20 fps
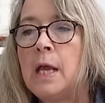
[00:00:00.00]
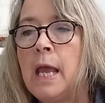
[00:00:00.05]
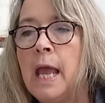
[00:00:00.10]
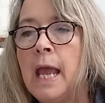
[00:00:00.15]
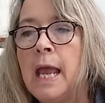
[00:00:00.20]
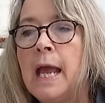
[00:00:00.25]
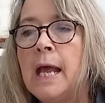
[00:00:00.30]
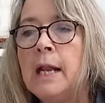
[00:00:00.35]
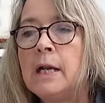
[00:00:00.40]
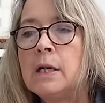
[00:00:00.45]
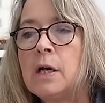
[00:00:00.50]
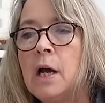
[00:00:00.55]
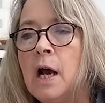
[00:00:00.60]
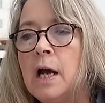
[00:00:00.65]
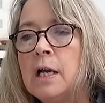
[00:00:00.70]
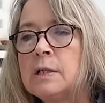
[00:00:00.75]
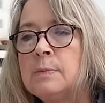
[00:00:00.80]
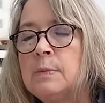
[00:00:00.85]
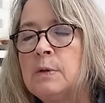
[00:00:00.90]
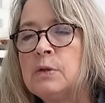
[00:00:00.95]
And
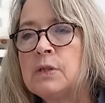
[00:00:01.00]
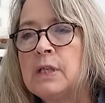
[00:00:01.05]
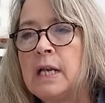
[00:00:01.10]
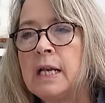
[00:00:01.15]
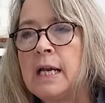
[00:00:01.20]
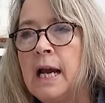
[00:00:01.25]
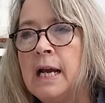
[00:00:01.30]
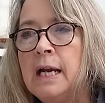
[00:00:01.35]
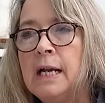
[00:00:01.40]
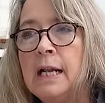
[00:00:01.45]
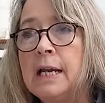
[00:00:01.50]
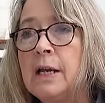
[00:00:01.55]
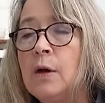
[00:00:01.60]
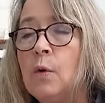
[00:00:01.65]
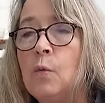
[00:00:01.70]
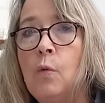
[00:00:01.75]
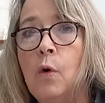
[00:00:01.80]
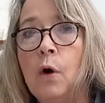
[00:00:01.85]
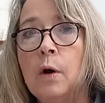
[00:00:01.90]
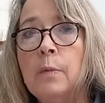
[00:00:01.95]
cosmos, they kind of like
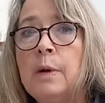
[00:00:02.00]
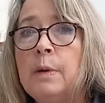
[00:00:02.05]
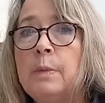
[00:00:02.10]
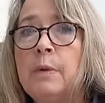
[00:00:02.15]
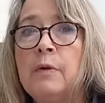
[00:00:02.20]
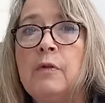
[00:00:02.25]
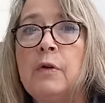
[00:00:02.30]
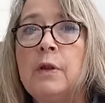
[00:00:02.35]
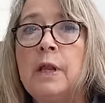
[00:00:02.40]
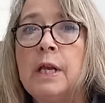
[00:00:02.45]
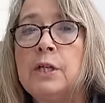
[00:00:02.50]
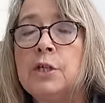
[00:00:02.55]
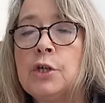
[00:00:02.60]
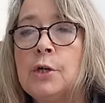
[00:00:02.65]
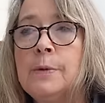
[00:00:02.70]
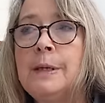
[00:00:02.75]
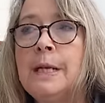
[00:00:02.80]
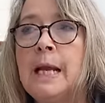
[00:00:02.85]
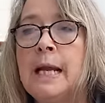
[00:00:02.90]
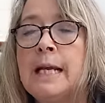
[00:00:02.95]
it warmer before they
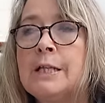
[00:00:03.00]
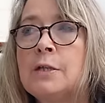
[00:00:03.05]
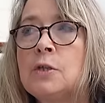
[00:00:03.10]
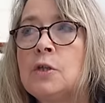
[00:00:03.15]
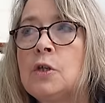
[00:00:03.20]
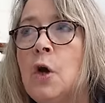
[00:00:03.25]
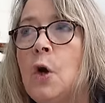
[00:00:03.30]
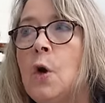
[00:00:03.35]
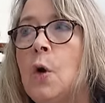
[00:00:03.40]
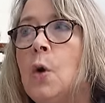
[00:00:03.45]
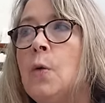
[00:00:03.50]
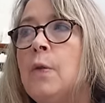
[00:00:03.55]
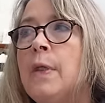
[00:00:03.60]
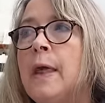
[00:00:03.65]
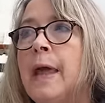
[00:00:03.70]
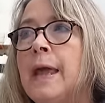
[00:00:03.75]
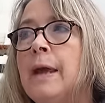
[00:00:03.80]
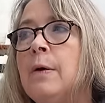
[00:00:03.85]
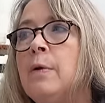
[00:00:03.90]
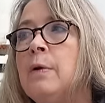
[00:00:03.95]
germinate. So
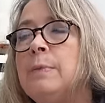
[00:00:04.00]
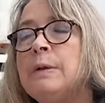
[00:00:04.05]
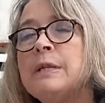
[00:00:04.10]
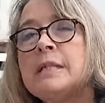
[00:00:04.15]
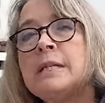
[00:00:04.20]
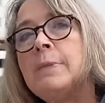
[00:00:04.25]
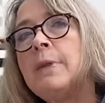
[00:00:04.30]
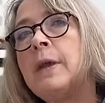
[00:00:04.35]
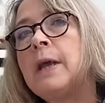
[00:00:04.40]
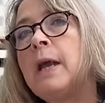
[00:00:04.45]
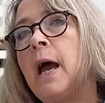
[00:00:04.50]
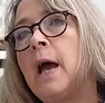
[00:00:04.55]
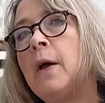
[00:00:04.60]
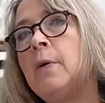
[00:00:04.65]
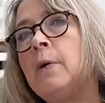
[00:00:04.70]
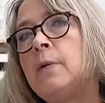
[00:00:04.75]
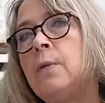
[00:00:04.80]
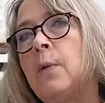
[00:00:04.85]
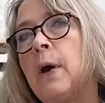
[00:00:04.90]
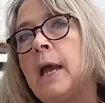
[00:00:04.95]
they would be something I
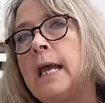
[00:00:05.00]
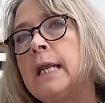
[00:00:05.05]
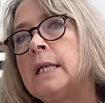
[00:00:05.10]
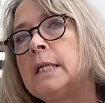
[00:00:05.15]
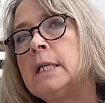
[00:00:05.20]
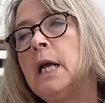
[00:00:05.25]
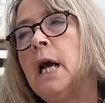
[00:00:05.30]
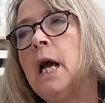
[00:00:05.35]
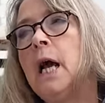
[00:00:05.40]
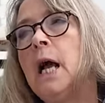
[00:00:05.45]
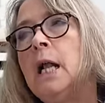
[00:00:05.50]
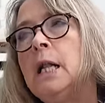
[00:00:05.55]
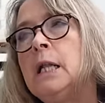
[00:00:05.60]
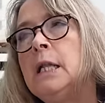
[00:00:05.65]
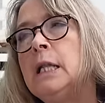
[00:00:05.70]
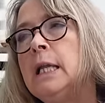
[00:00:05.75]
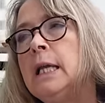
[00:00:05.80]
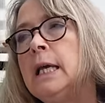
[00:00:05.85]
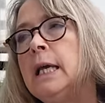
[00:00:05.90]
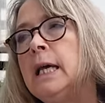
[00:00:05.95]
would wait a
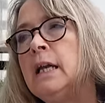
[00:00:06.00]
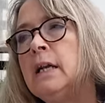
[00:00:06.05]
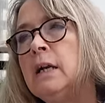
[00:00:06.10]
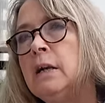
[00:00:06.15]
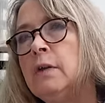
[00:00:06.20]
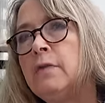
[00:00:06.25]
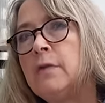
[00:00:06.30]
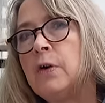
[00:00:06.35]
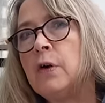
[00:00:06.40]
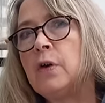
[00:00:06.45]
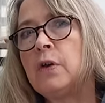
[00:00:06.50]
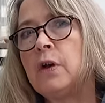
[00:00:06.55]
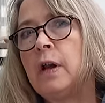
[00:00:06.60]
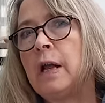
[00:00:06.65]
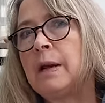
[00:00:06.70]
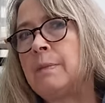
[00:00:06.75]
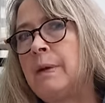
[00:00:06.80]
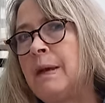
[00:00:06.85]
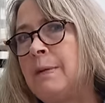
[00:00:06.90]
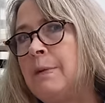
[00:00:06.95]
little further,
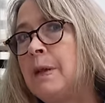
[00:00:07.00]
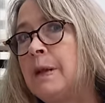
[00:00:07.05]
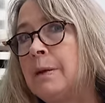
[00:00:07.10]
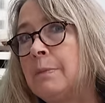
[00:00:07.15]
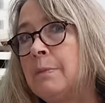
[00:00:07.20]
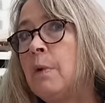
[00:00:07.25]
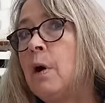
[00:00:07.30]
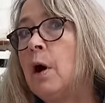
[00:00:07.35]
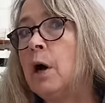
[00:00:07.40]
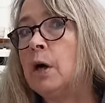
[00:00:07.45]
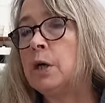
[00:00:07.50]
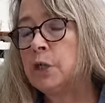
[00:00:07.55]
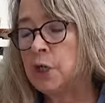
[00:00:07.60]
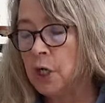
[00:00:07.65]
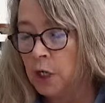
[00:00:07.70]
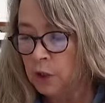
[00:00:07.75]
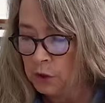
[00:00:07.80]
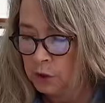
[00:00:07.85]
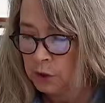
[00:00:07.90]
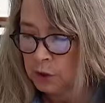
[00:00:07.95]
like maybe in March,
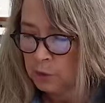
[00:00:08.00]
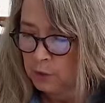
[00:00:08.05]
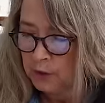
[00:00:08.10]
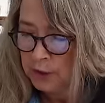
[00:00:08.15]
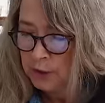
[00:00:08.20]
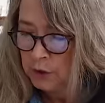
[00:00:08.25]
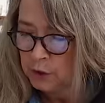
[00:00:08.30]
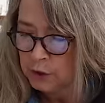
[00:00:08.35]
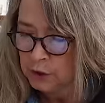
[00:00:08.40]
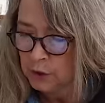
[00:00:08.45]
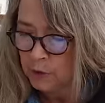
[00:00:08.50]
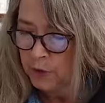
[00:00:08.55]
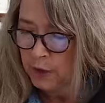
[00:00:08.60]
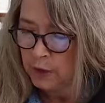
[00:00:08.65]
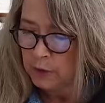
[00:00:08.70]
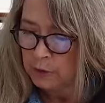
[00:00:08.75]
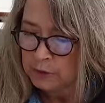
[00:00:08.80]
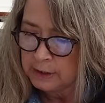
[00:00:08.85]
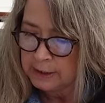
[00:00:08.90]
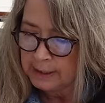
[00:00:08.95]
I'll winter sow
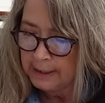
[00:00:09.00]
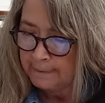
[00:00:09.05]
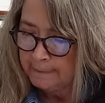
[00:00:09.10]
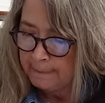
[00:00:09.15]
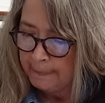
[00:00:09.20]
those.